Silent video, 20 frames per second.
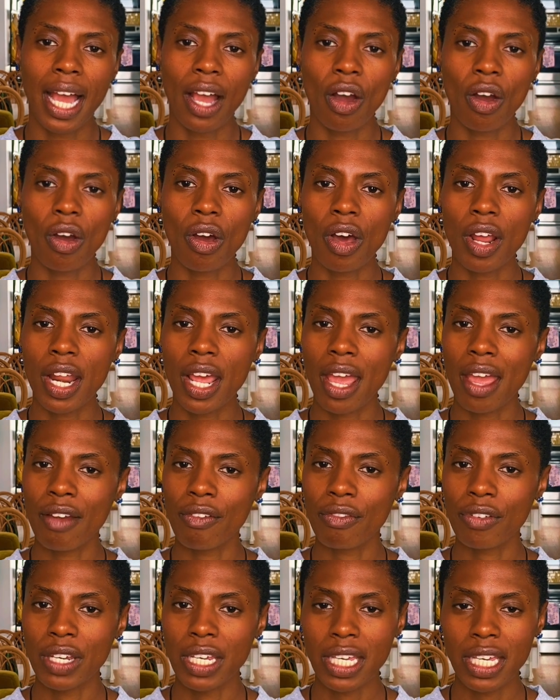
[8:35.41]
On
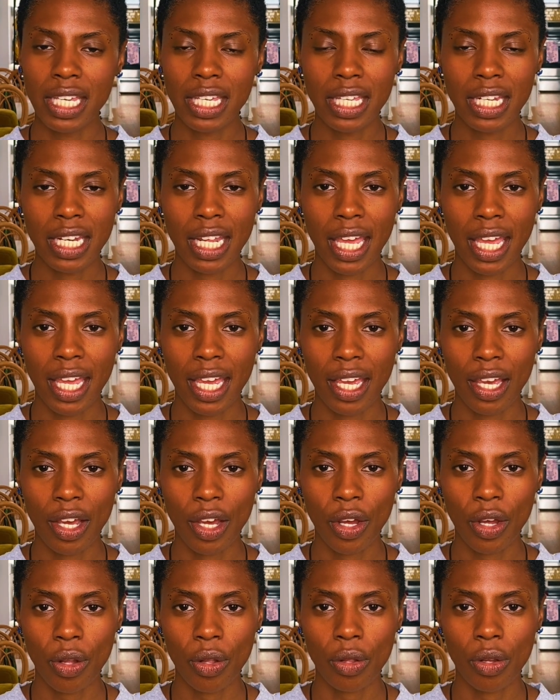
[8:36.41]
every
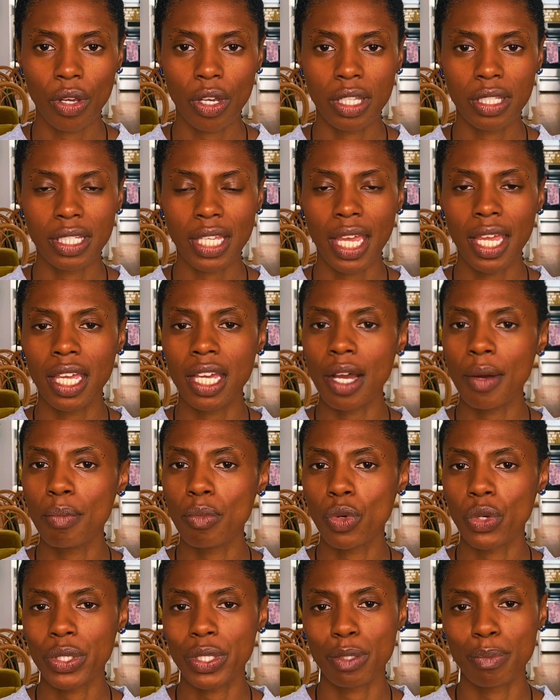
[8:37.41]
inhale, take up
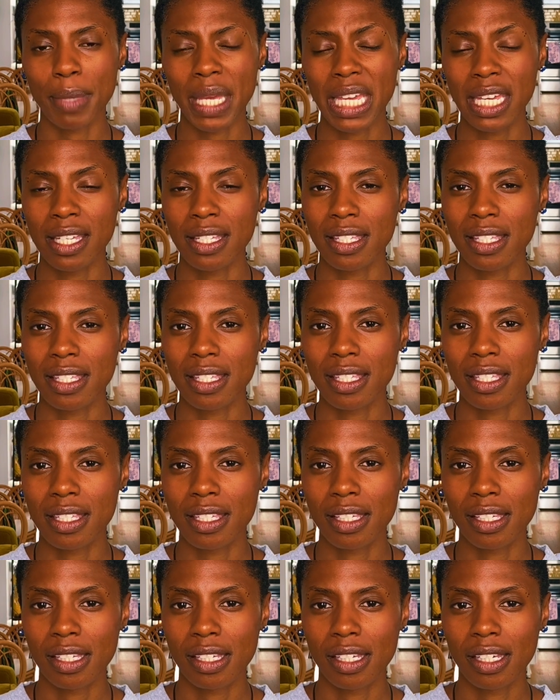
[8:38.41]
more space,
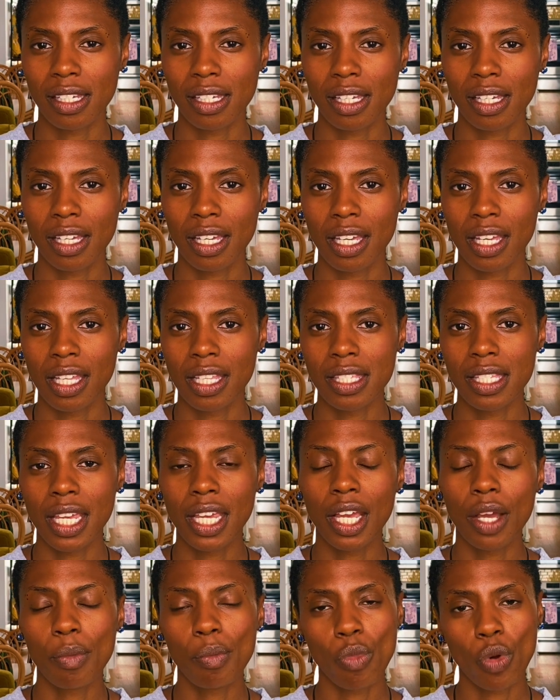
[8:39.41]

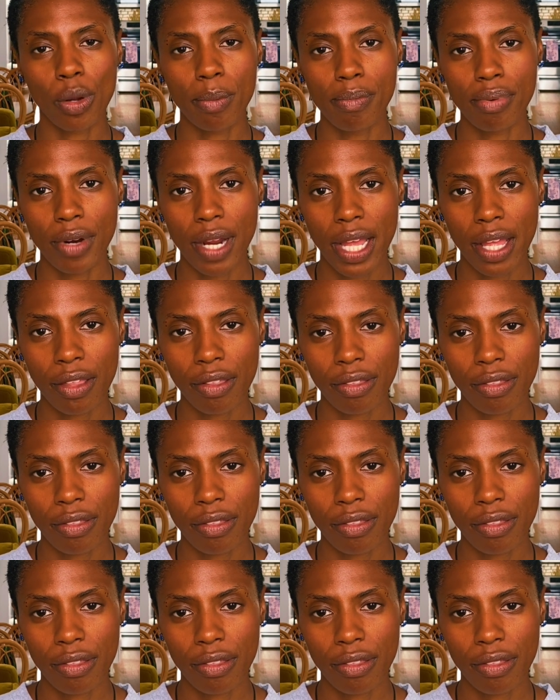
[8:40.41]
take up more breath.